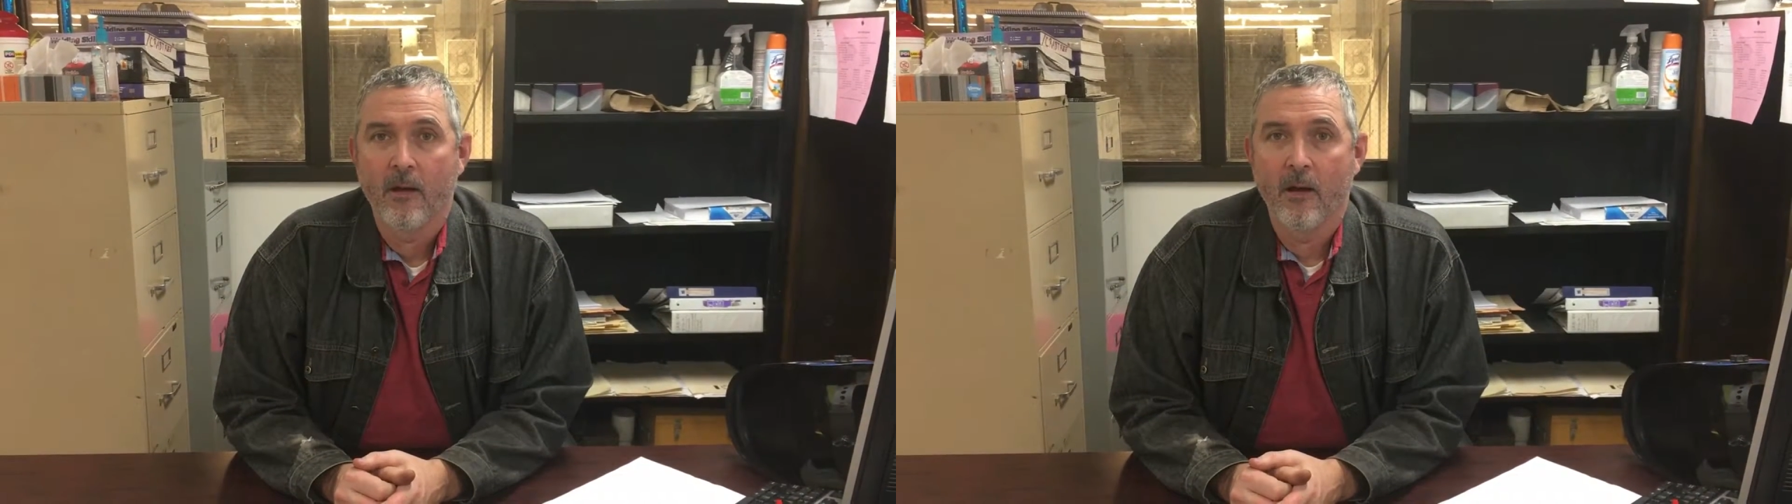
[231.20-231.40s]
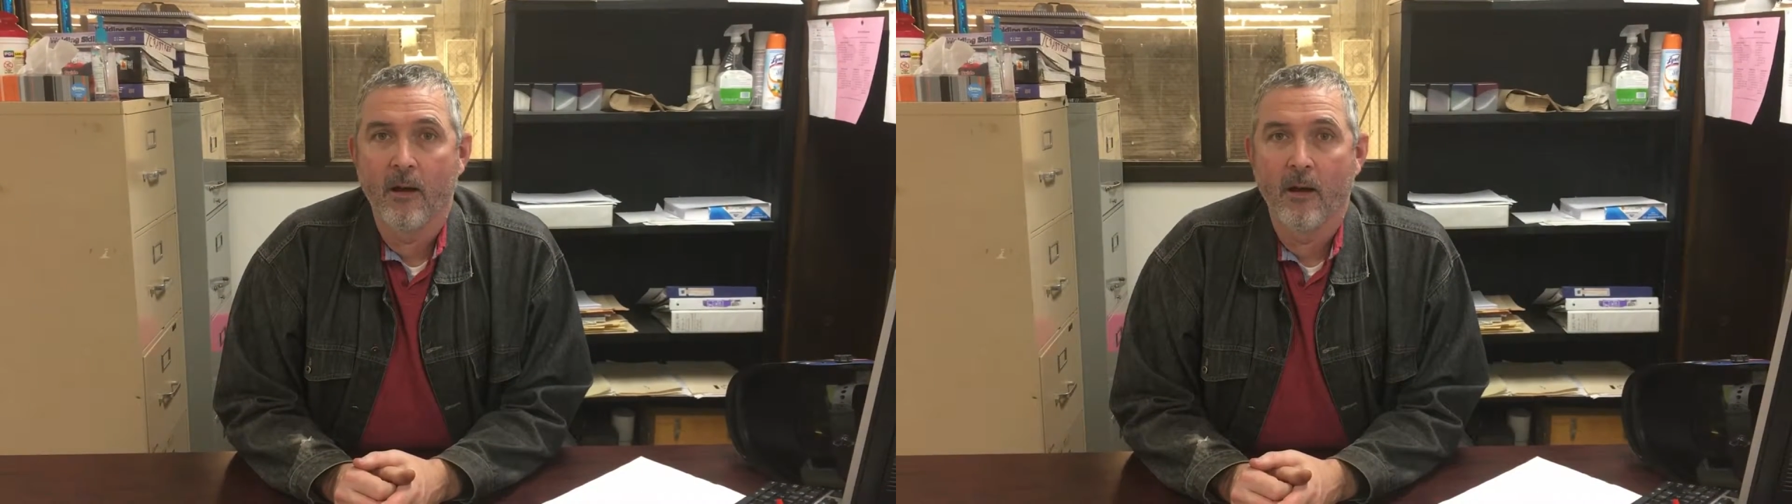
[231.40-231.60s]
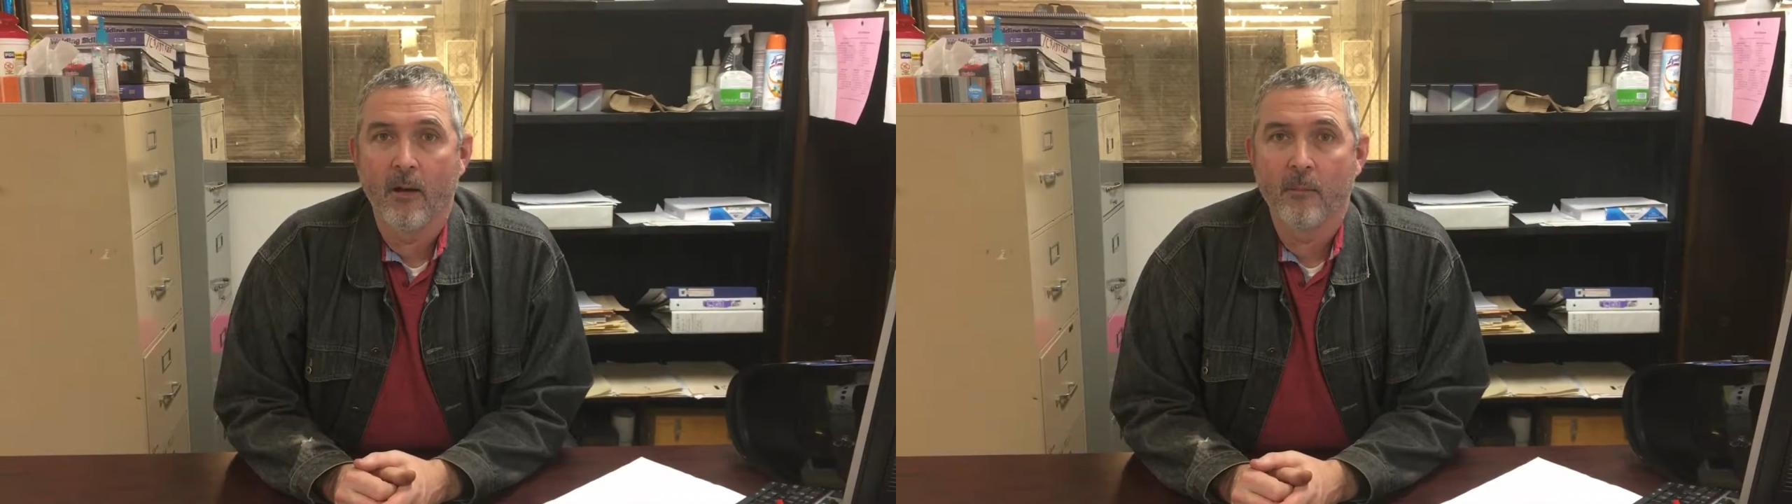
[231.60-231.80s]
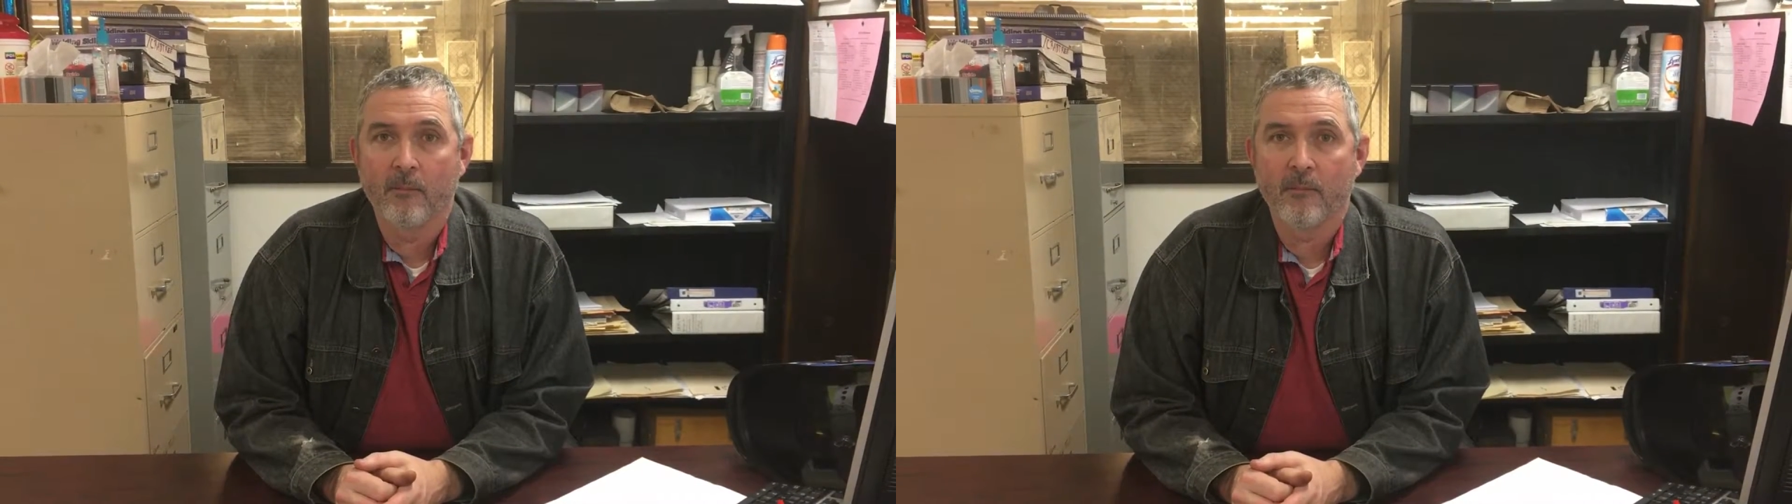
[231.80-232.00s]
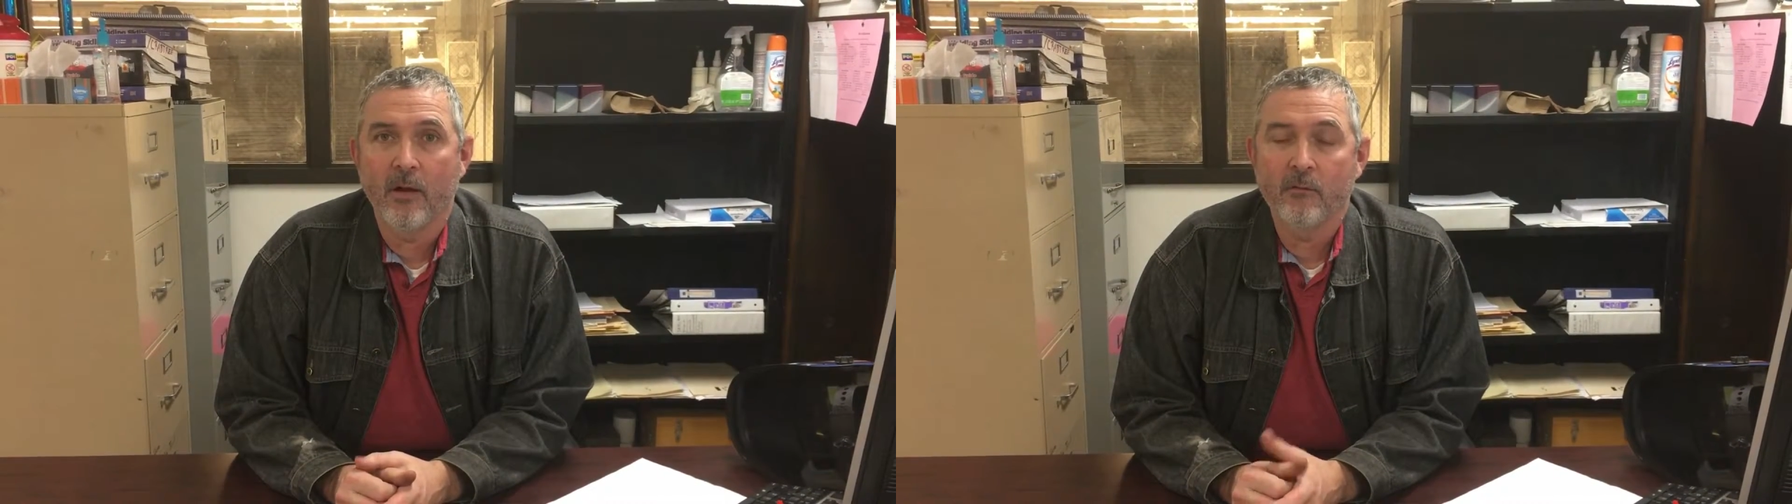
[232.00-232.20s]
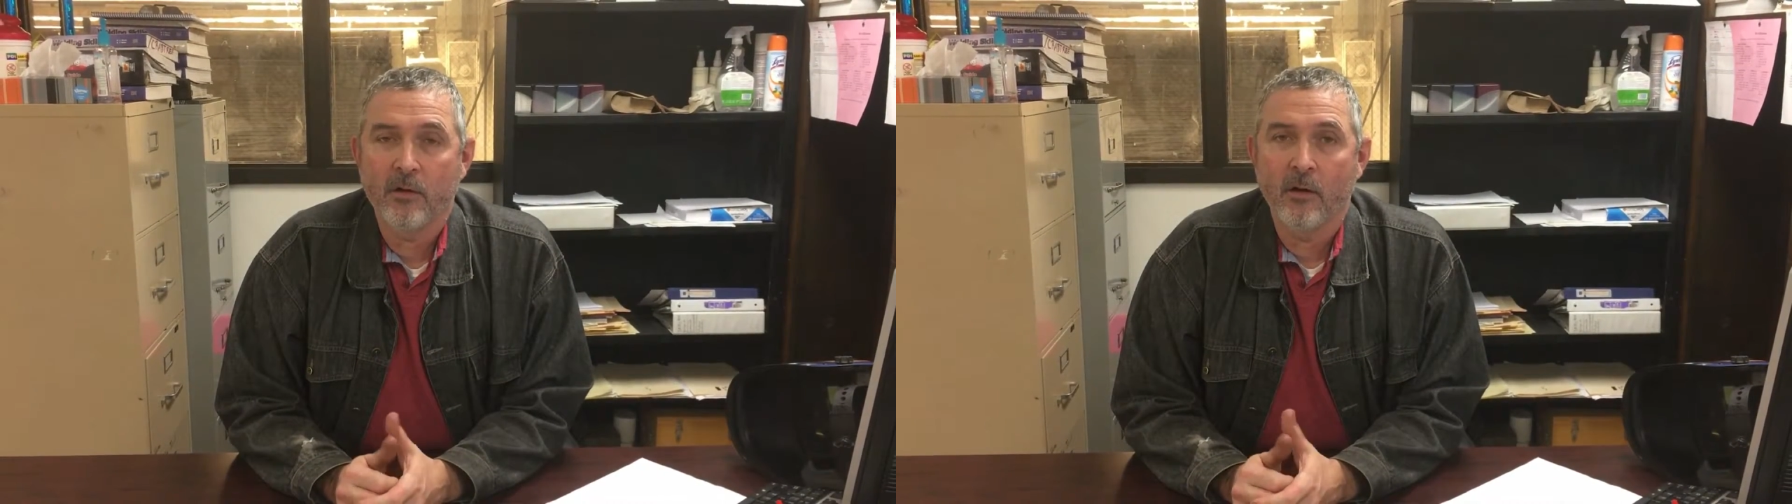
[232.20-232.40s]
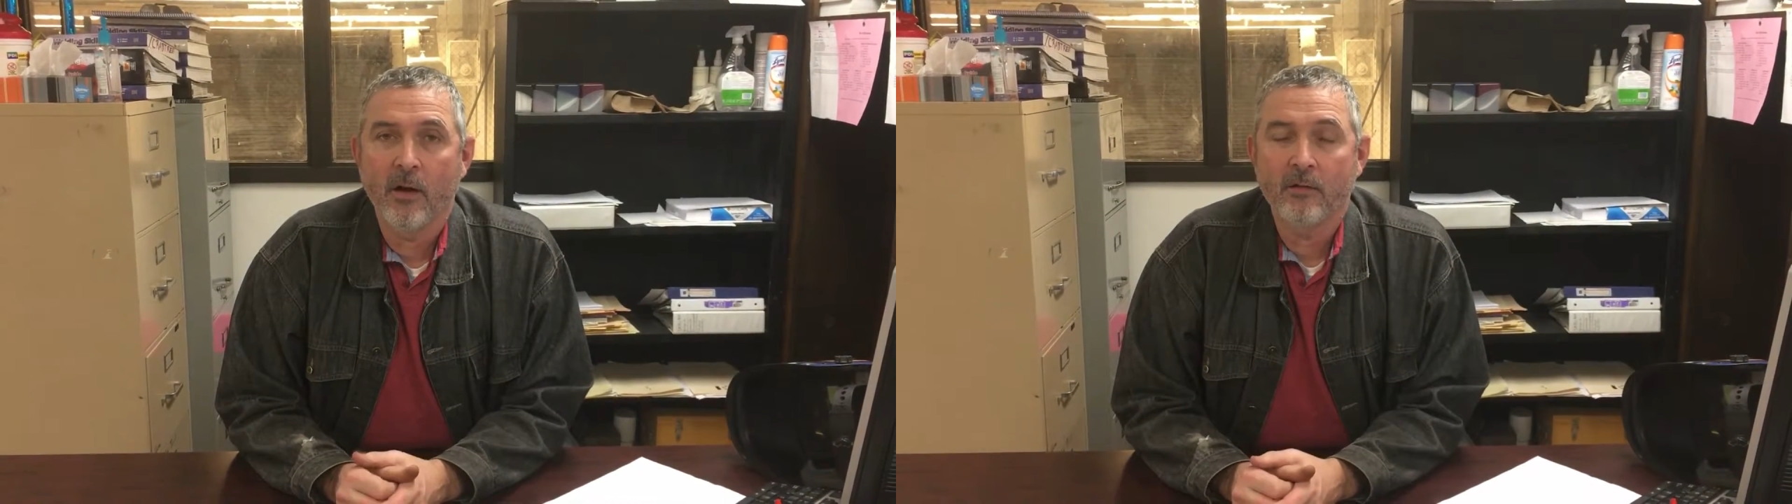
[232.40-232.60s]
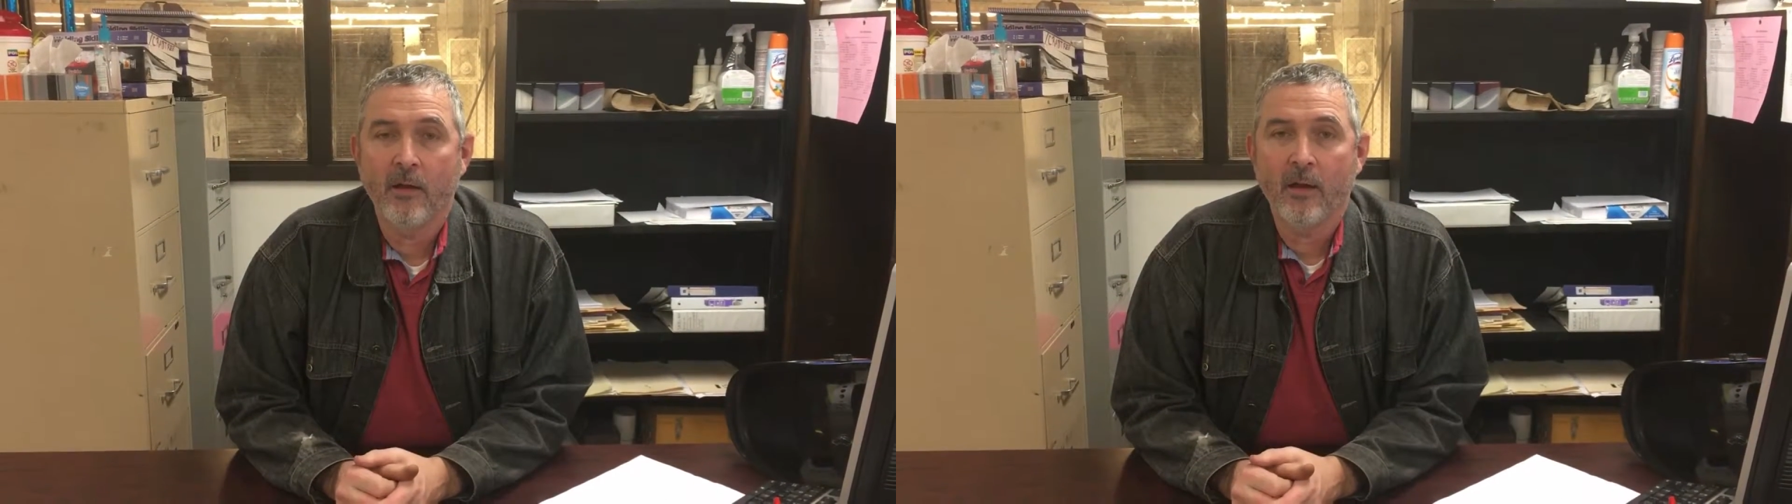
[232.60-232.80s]
Every year
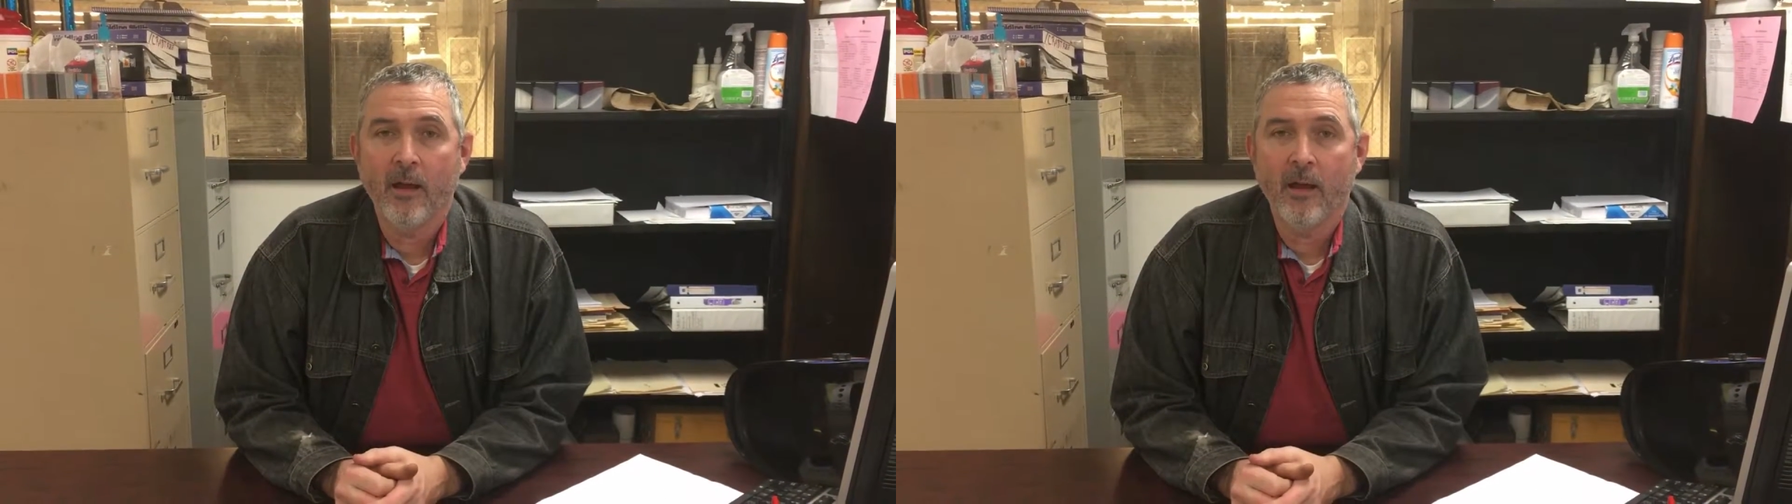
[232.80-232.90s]
I take